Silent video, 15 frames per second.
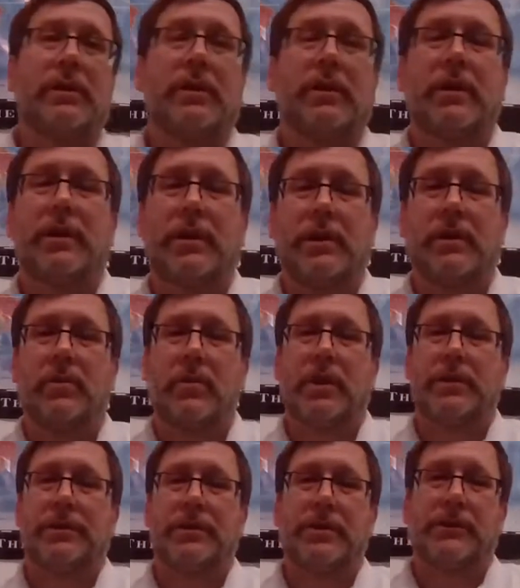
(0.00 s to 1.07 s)

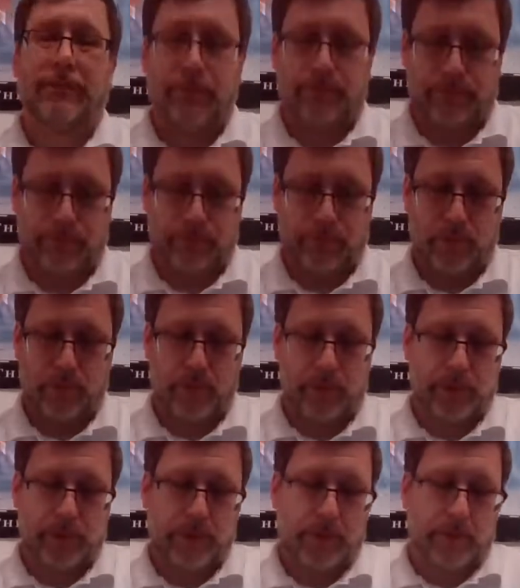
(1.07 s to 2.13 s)
inequality. 4 is
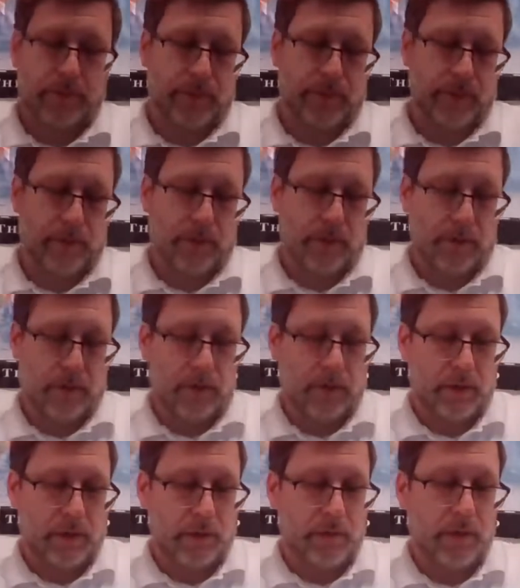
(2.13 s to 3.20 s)
solve a linear
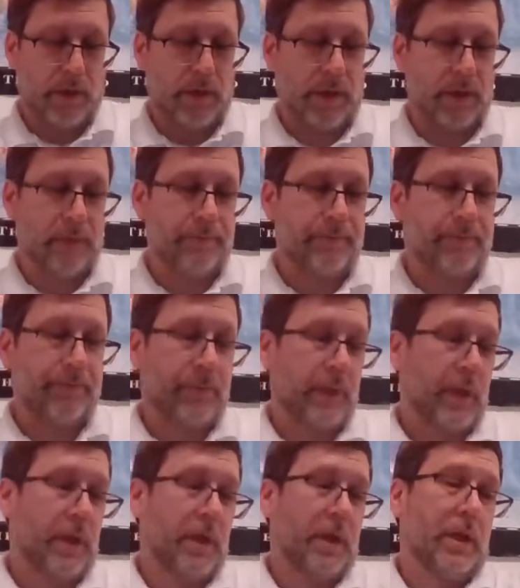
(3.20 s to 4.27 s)
inequality.
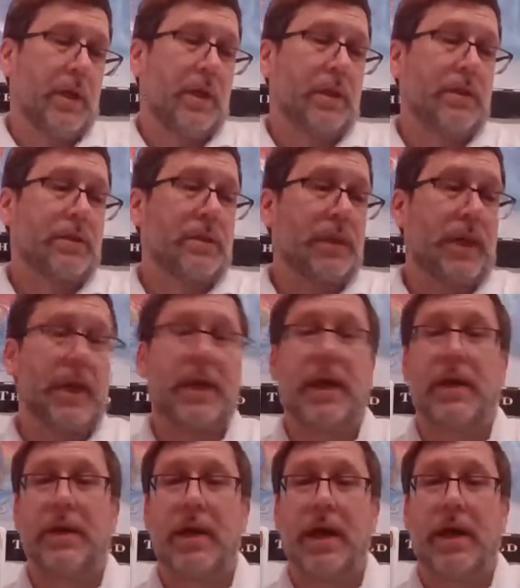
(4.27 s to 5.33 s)
It's late
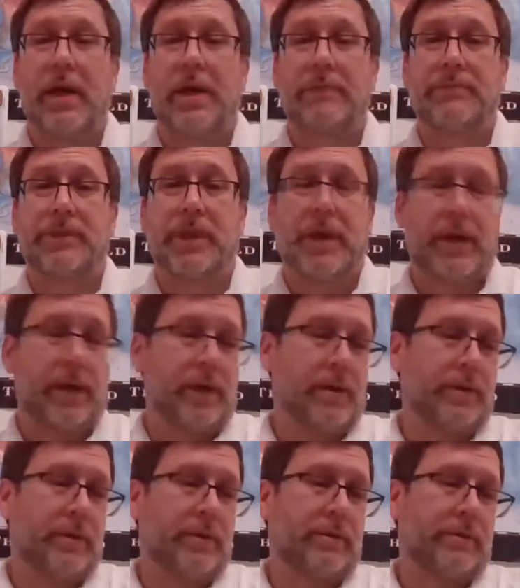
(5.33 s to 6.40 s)
at night. I'm
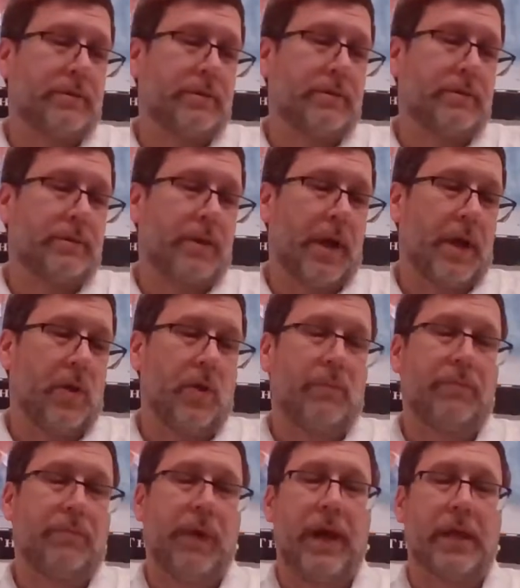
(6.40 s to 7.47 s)
tired. I
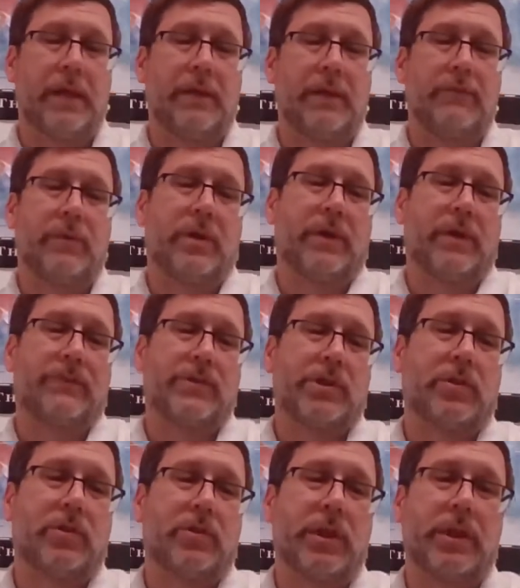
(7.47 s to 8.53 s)
hope I give you enough
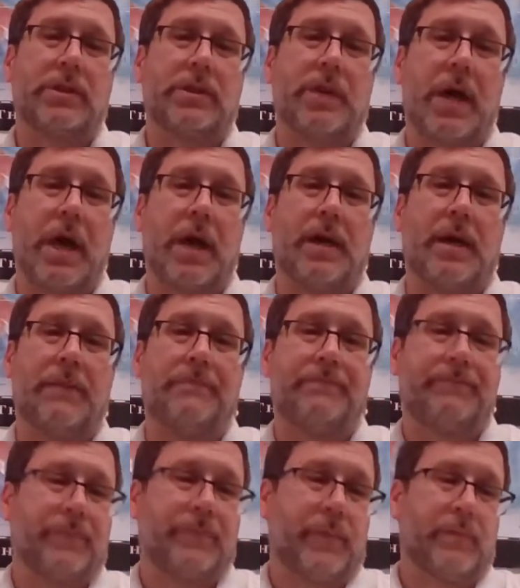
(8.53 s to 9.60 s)
screen time.
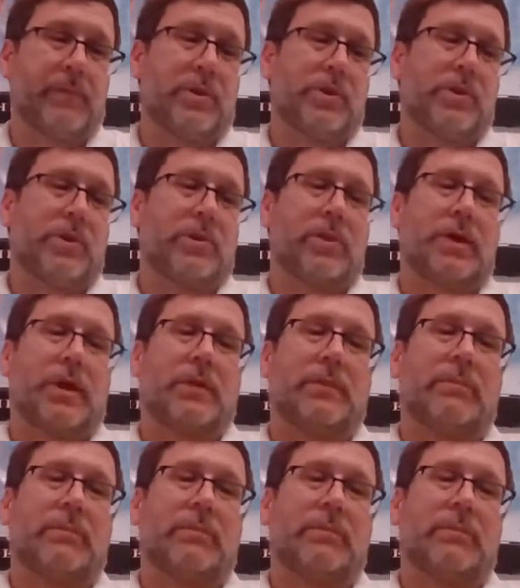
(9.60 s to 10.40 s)
Let me show you it on the